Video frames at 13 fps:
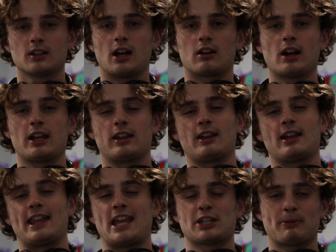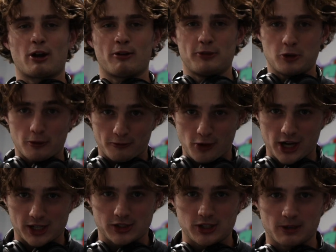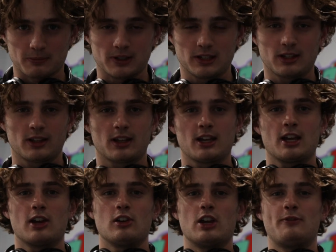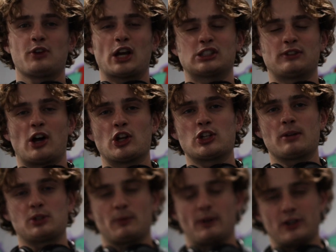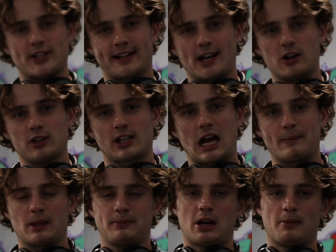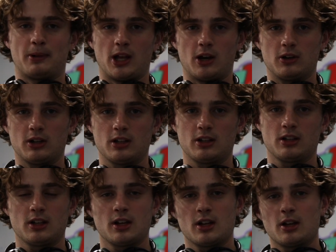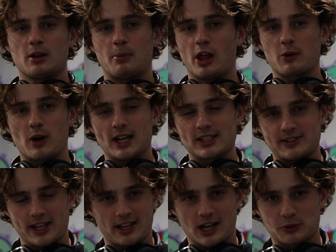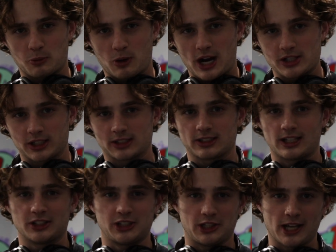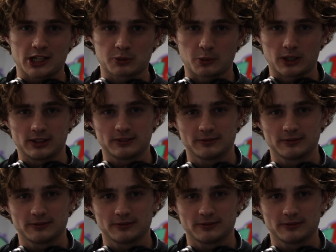All right, and that's my review of Frank's gym. If you guys have other gyms you want me to check out, comment them down below. But otherwise, thank you guys for watching. I'll see you in the next one.